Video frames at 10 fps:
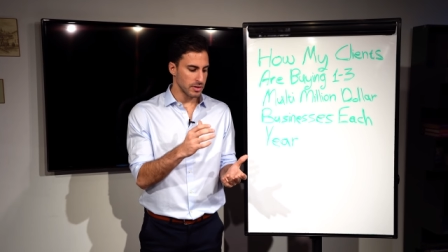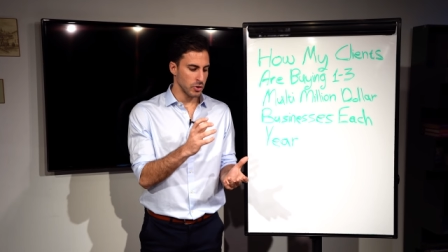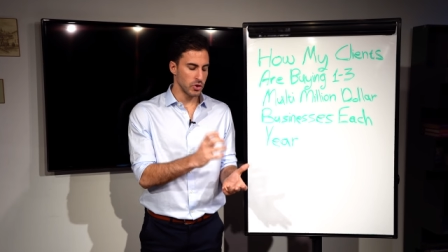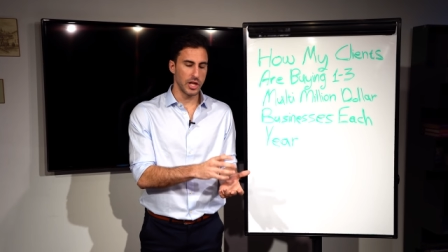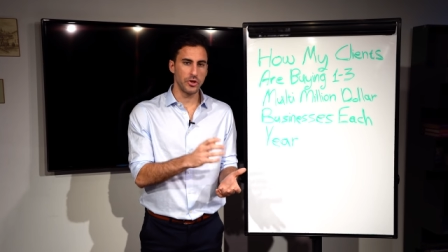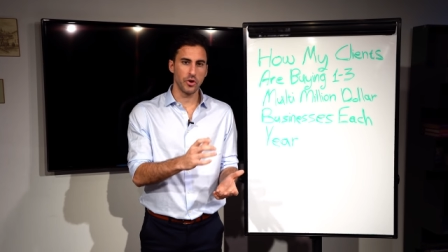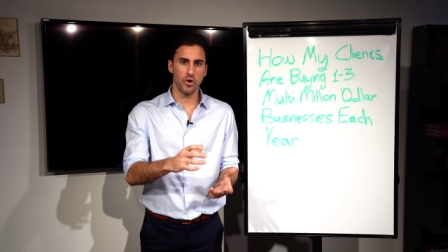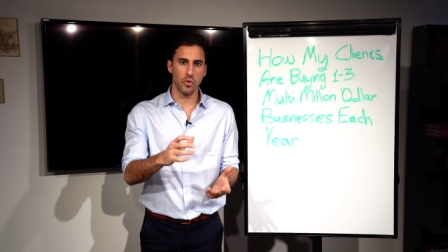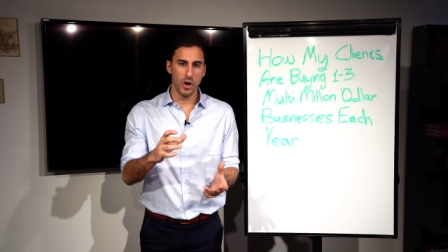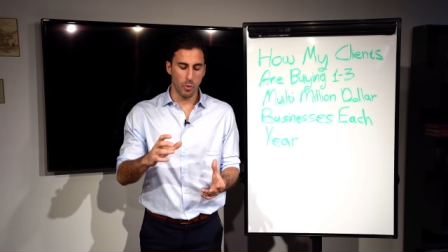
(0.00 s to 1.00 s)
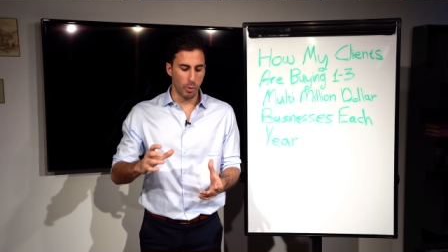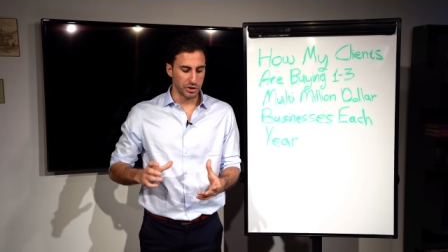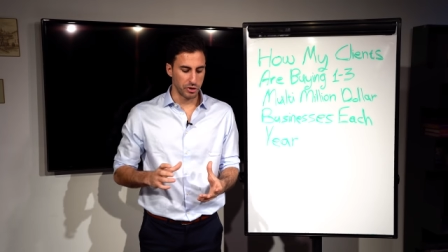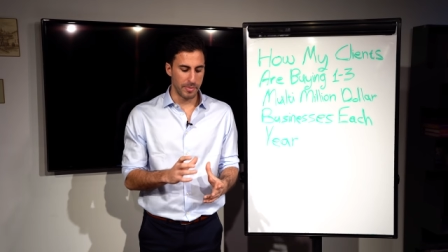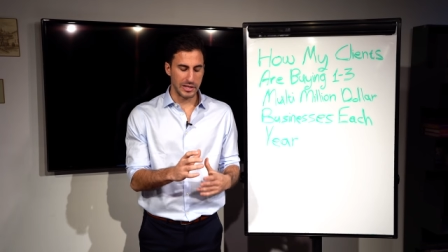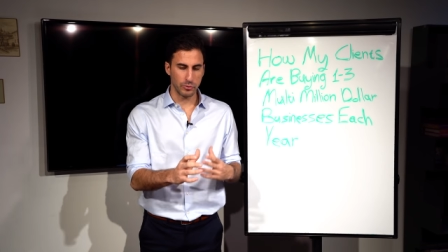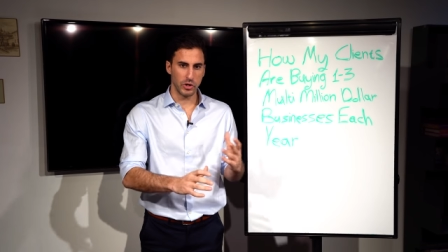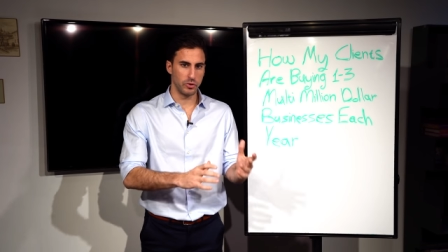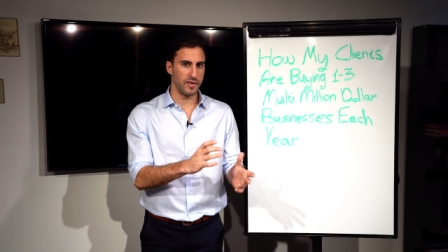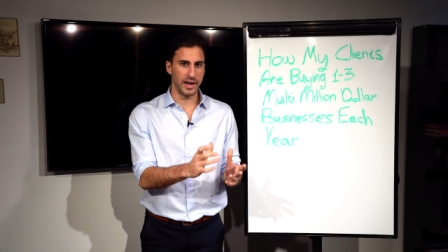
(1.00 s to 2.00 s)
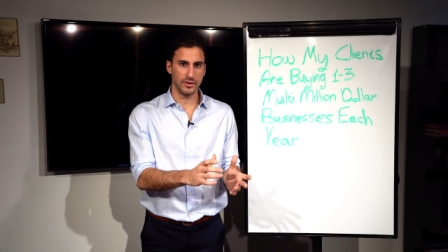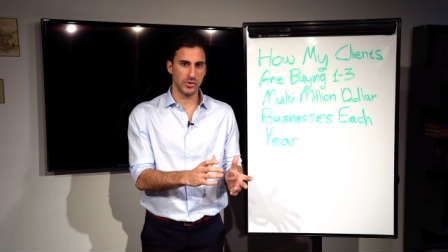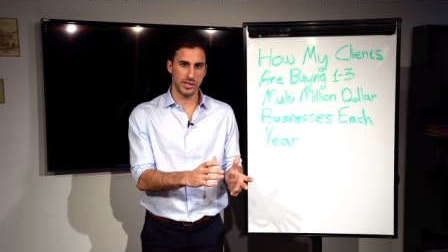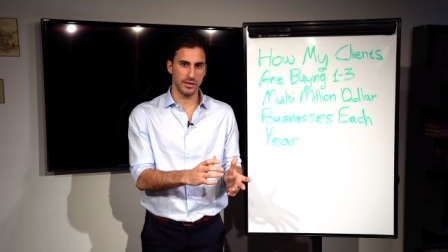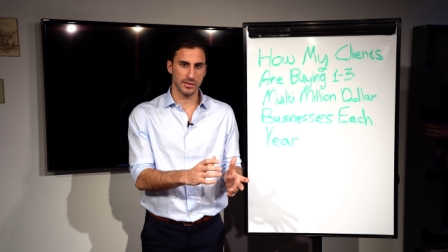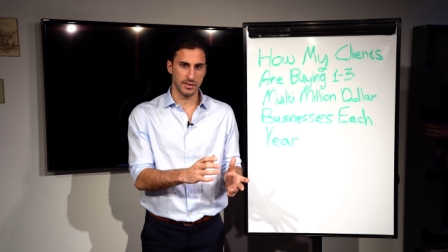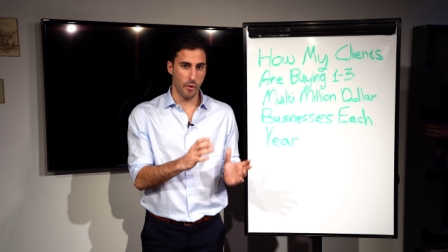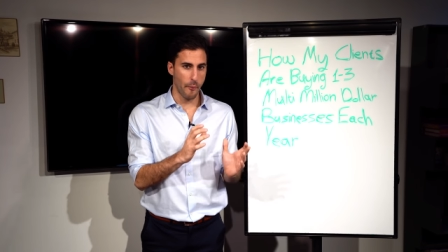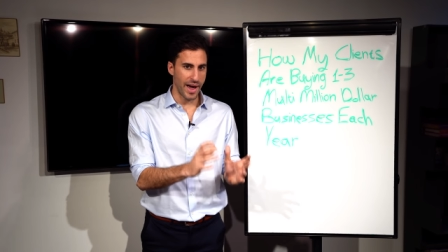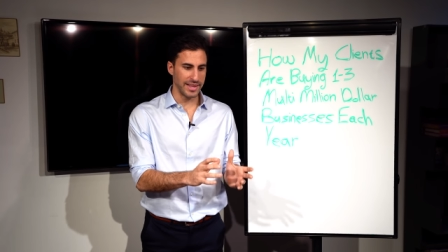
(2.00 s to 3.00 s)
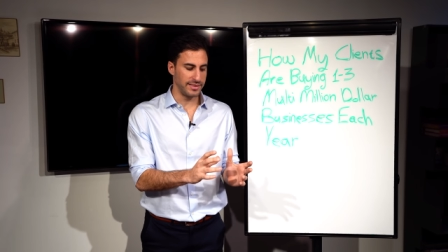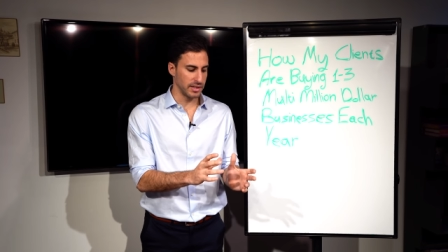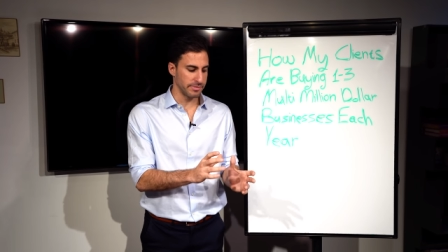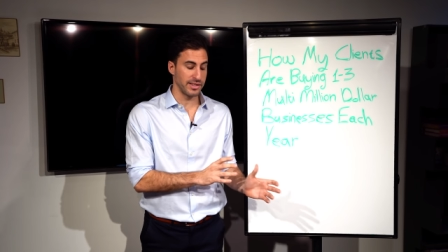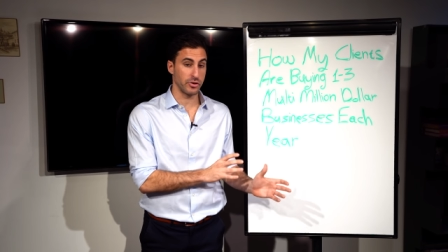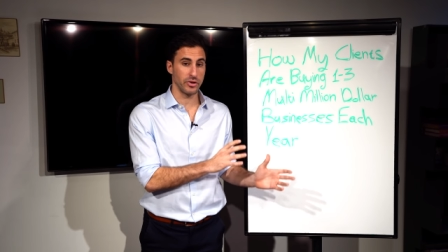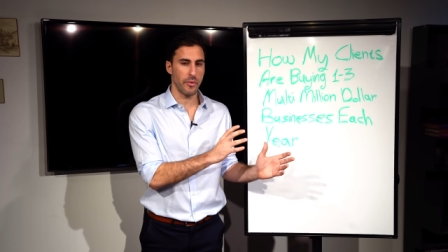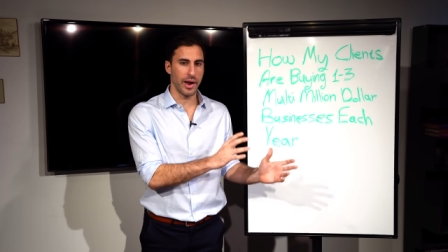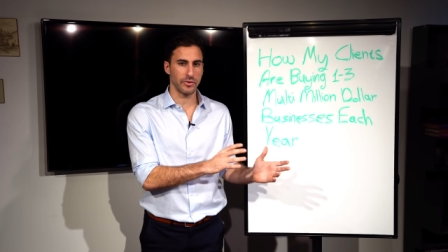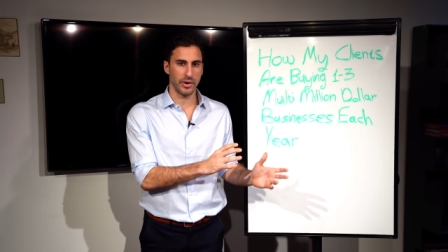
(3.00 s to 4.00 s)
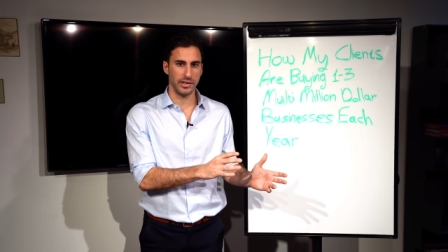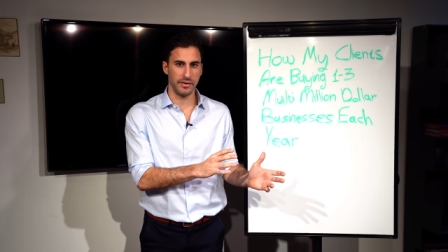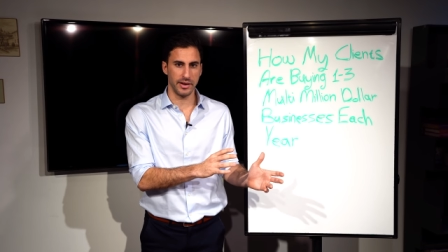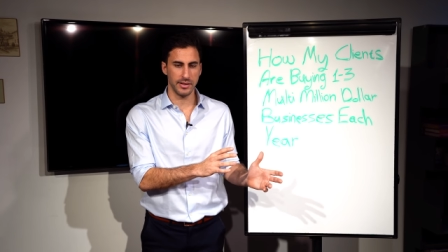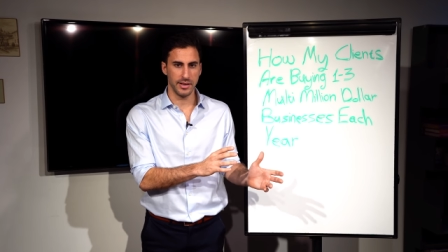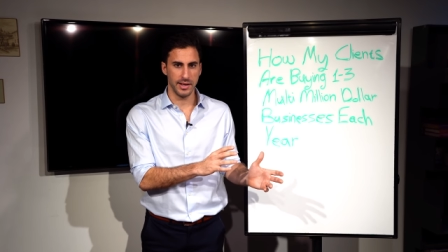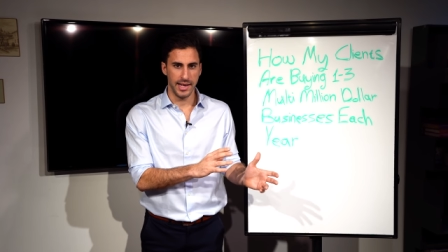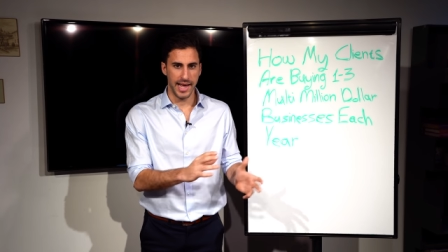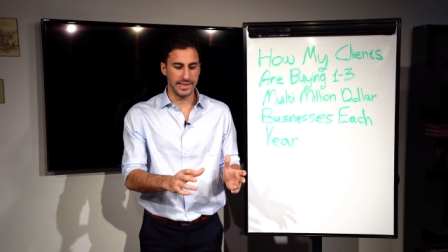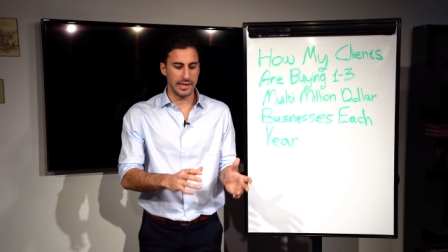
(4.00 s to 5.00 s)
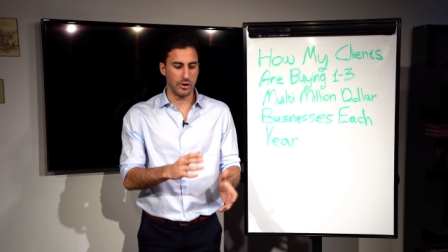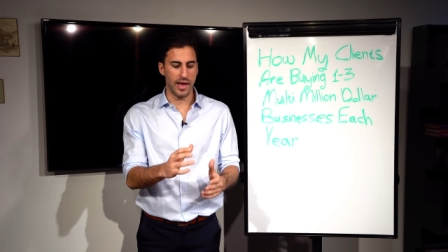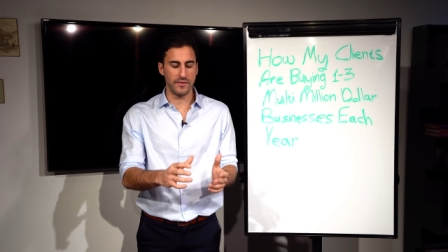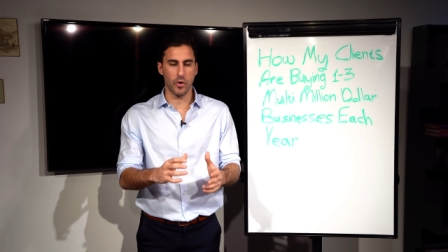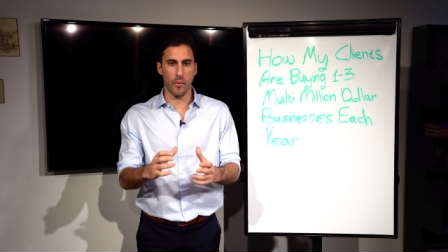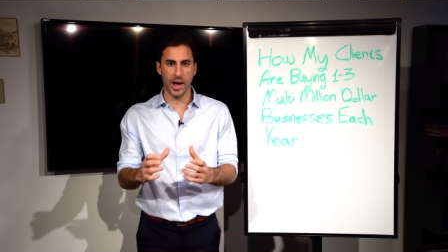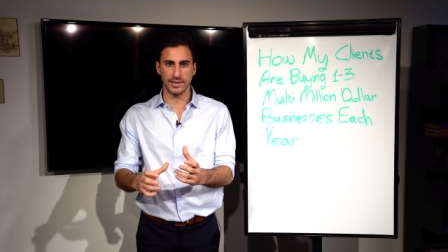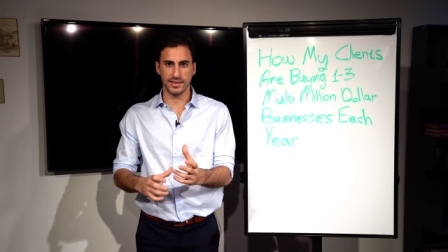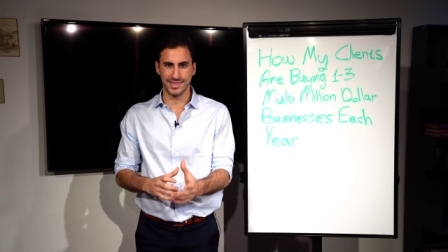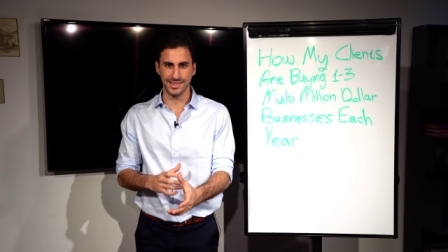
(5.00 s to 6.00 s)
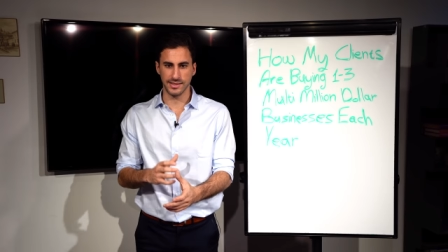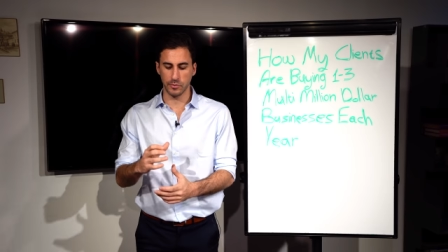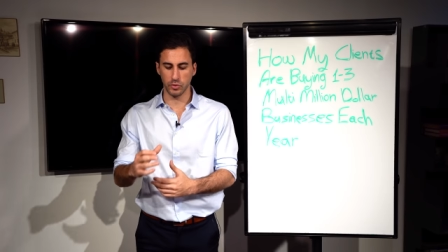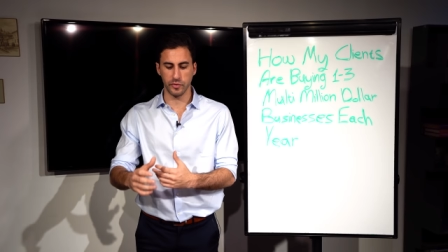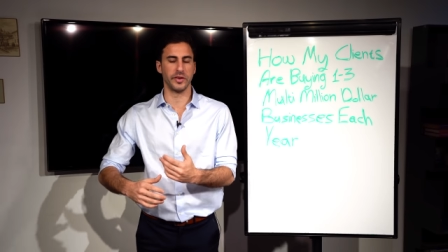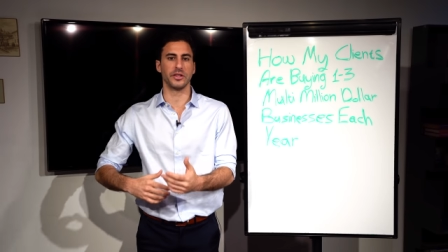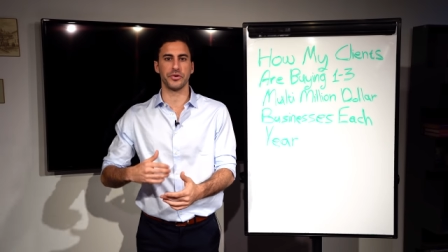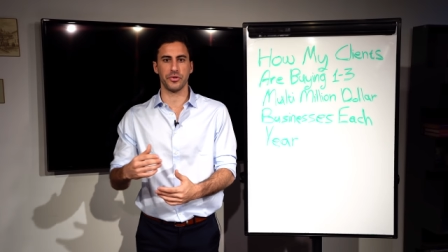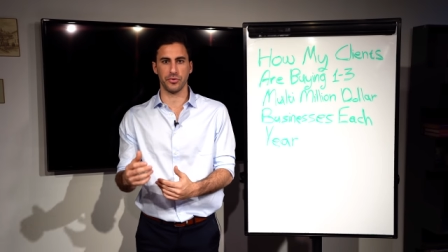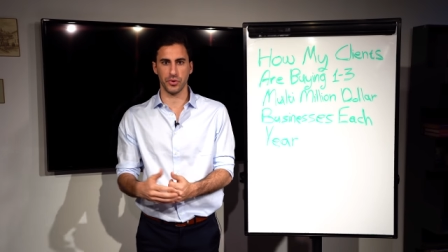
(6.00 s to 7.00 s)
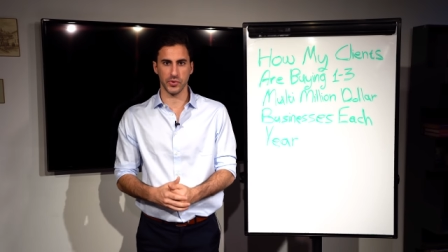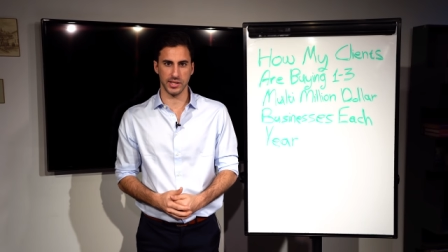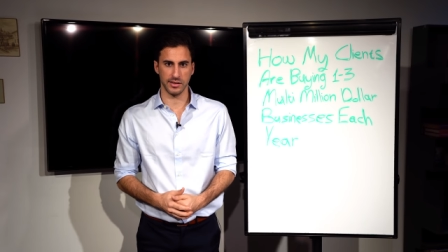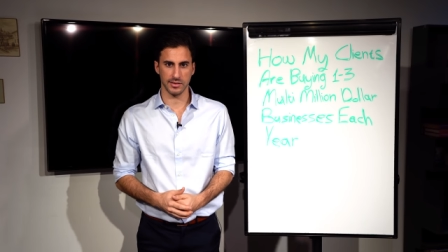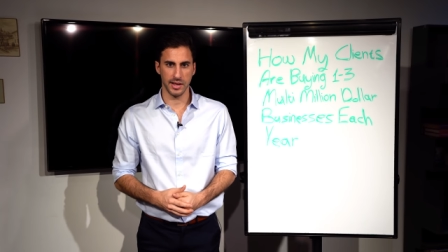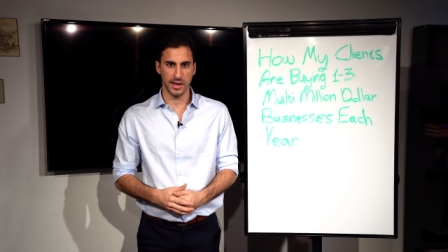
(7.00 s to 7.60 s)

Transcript: Because they don't know what are the best ways to find those deals, the right deals based on the right criteria and they don't have the right system to filter through those deals.